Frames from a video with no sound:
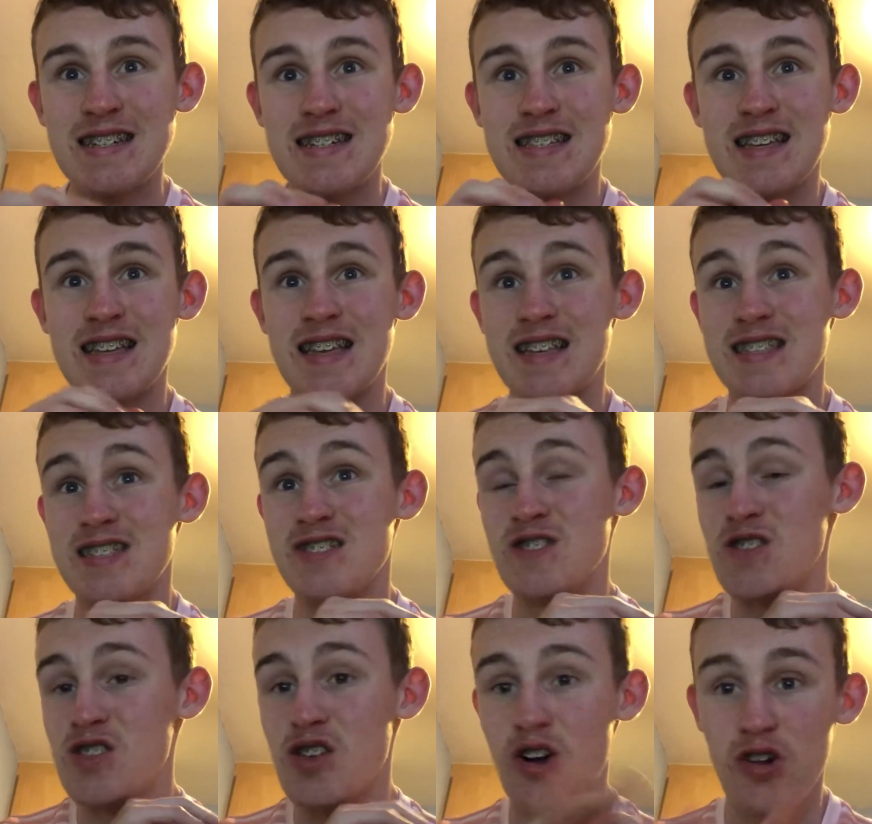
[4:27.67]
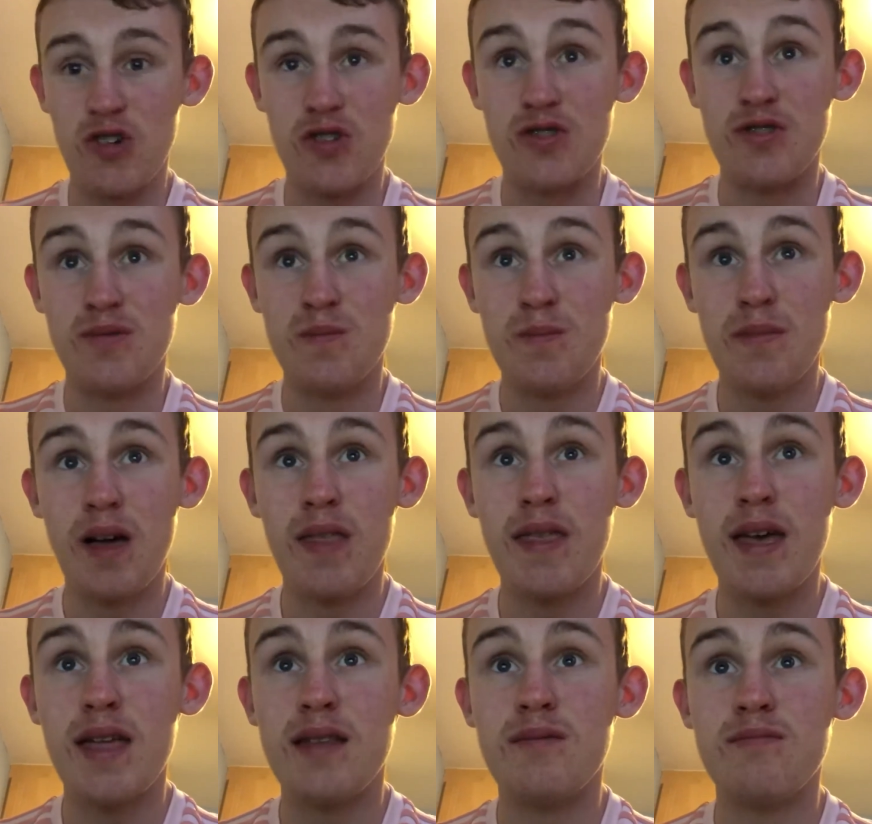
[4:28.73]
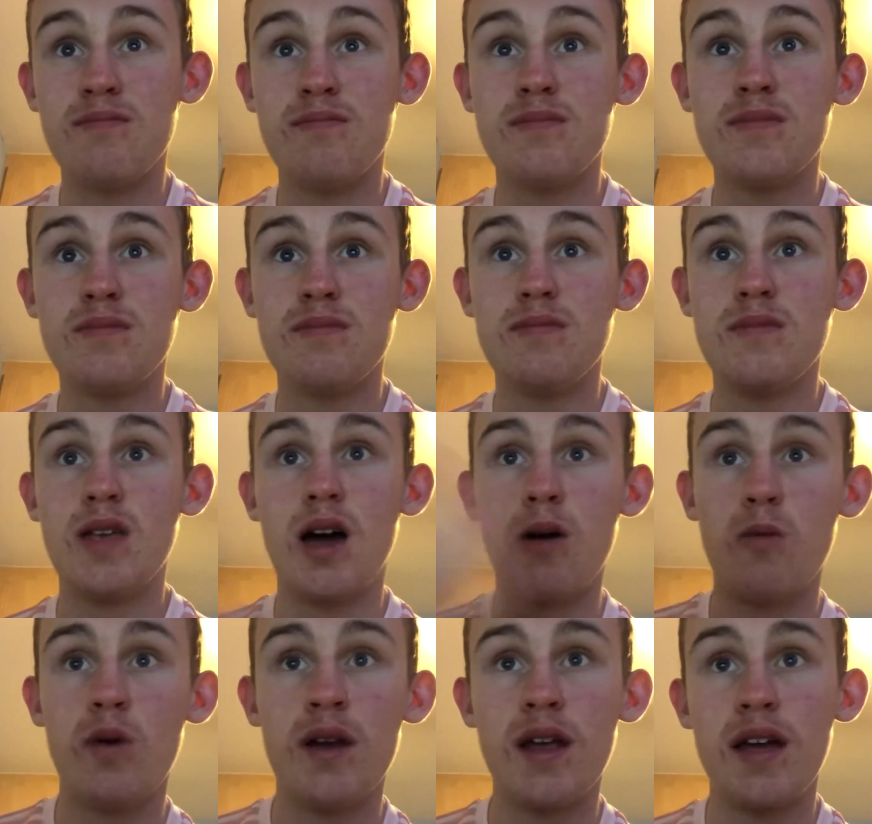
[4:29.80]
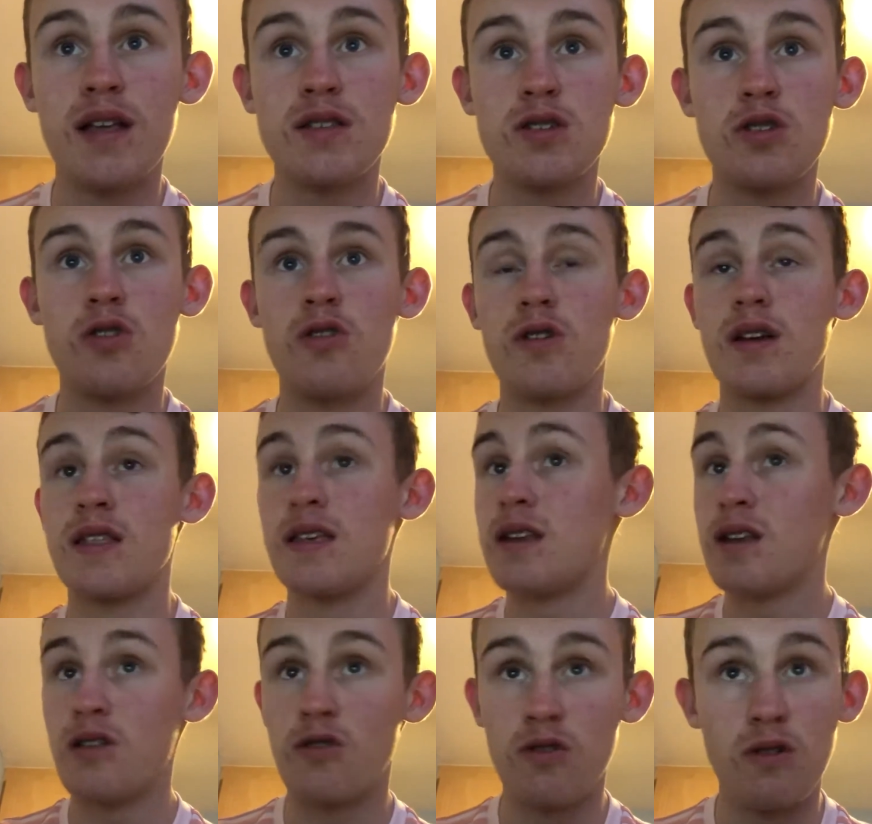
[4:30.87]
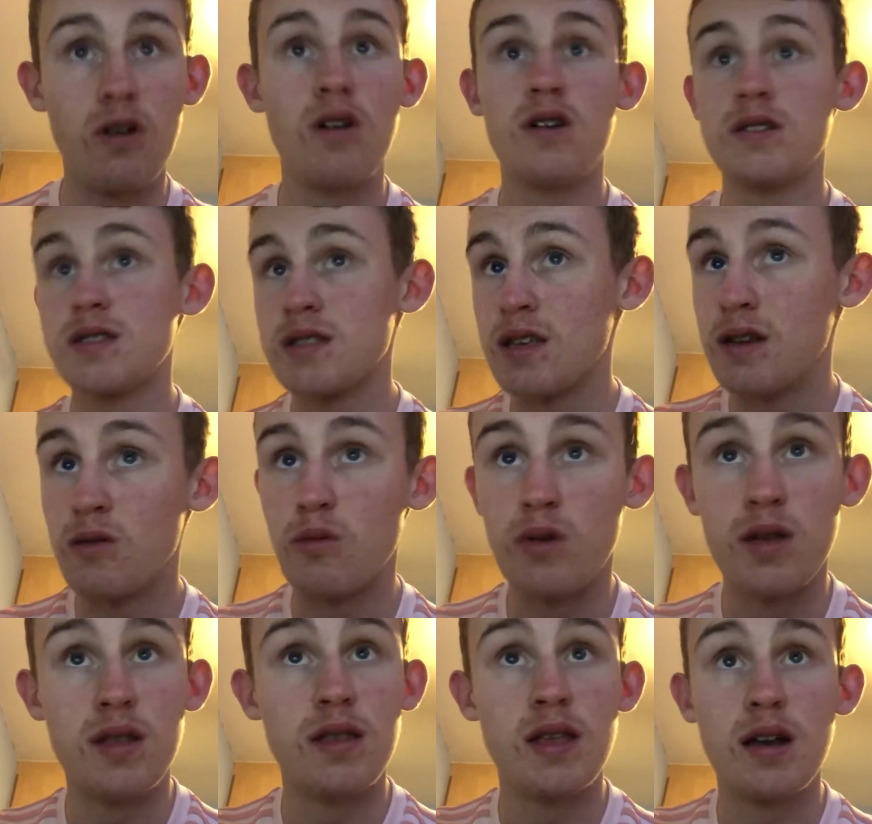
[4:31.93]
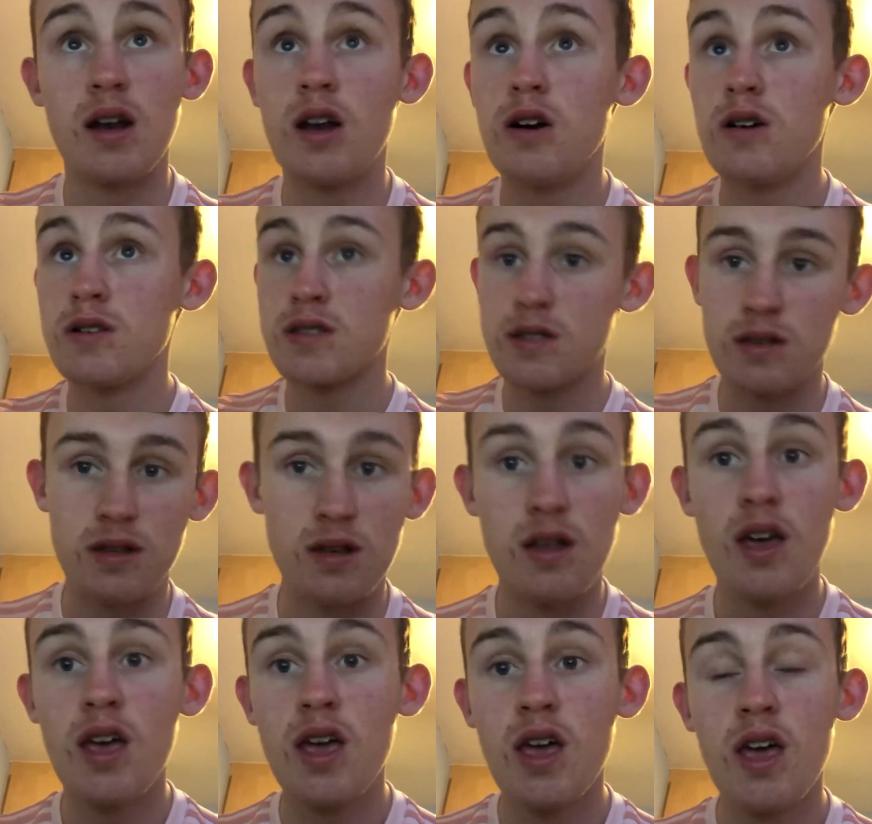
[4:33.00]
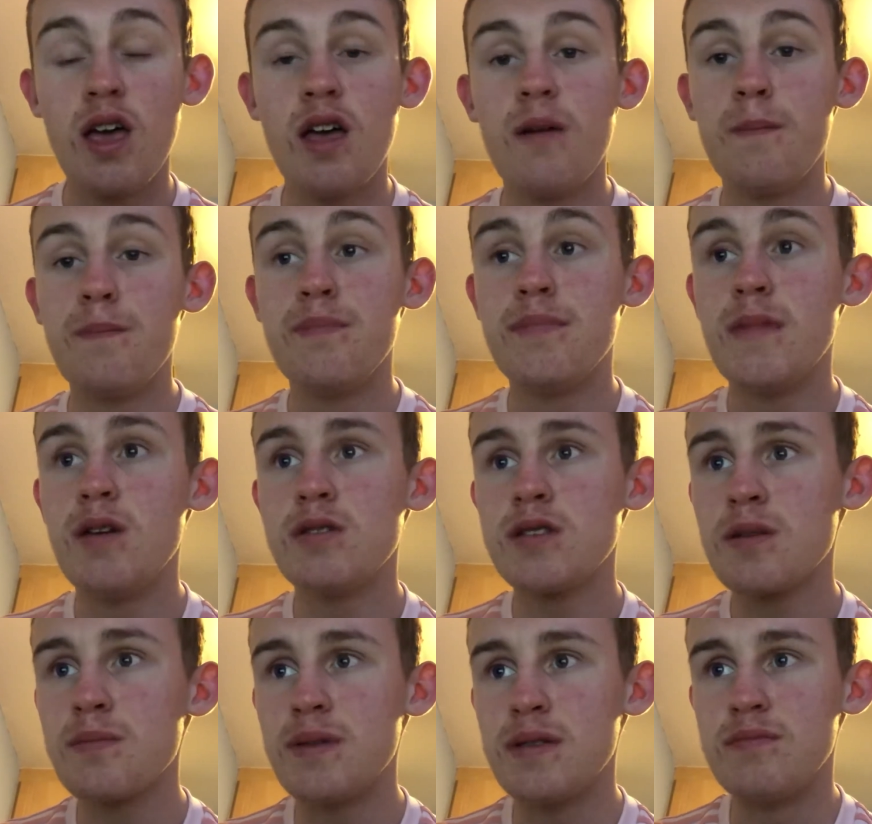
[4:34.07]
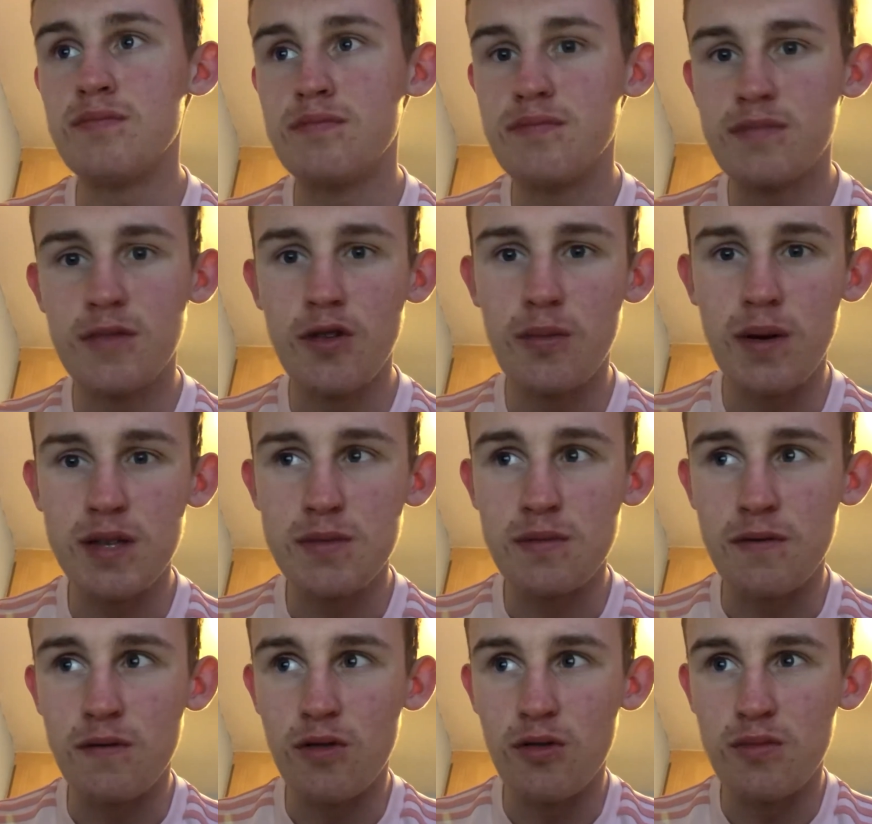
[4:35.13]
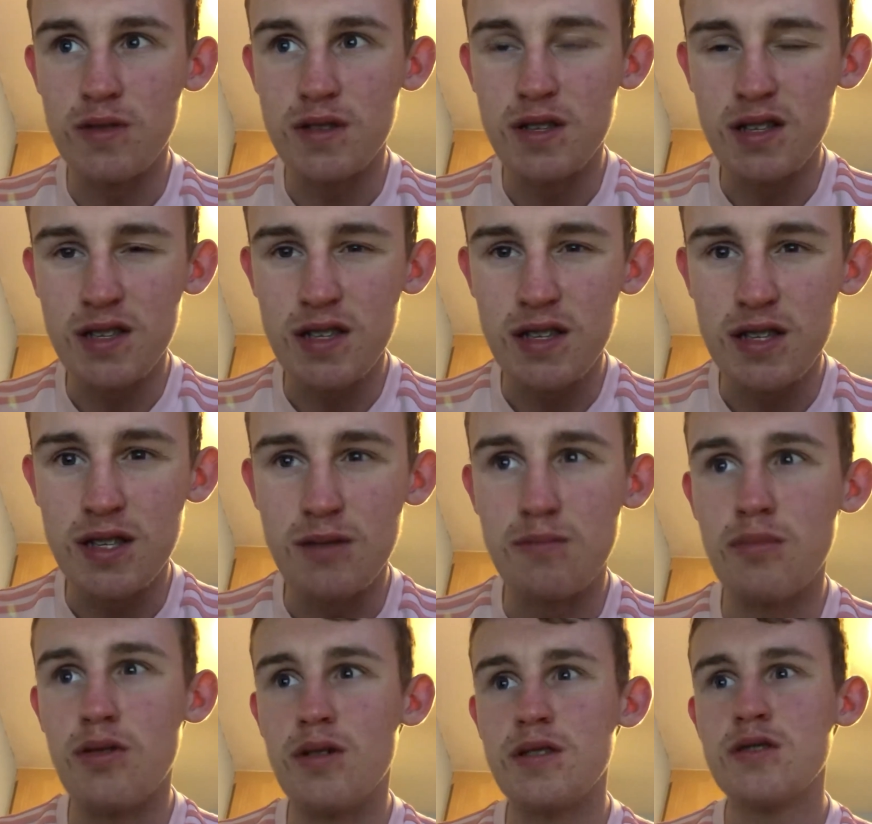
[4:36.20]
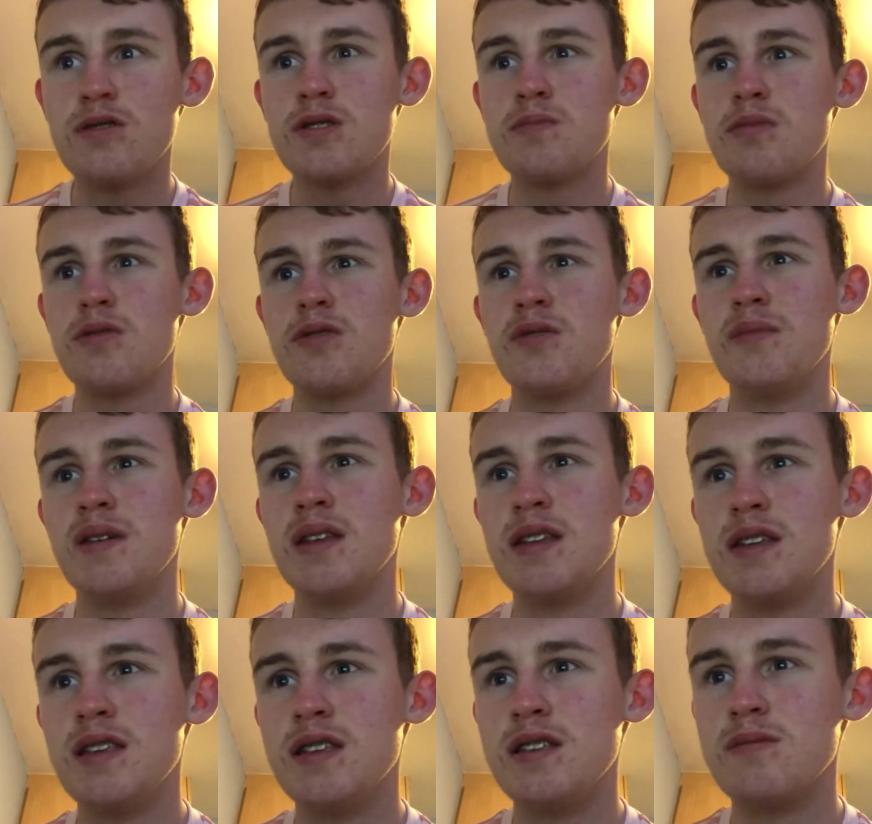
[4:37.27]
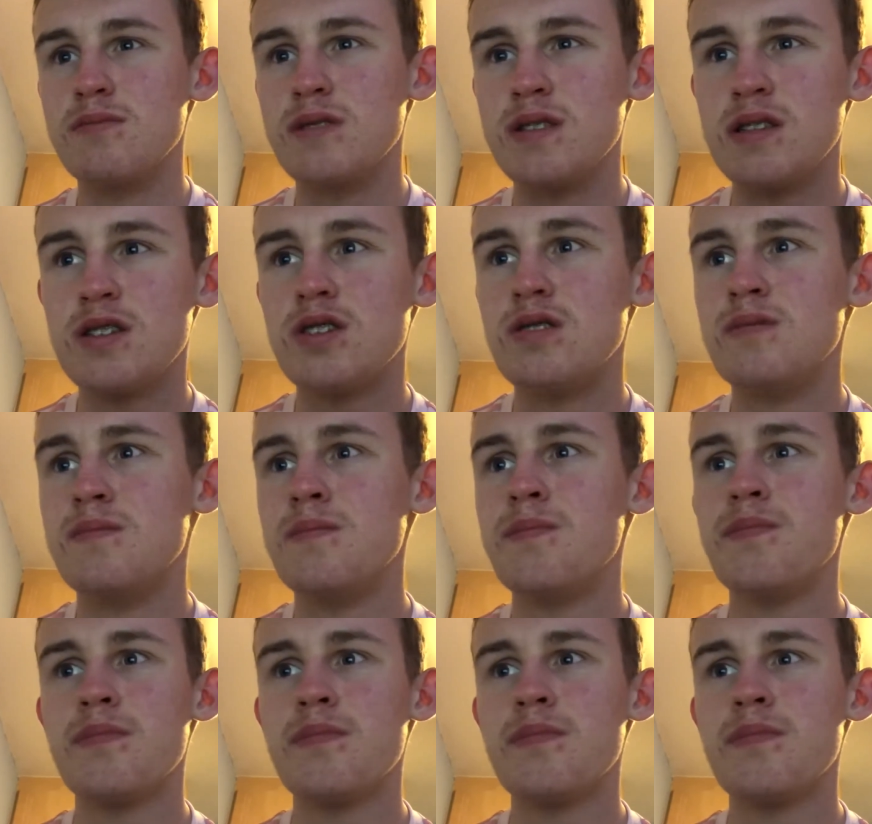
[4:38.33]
Like that's not good. And then a win against Cork, and then another loss, then a win, then a loss, and it's not been their best performance this season, but it does put them in a decent position.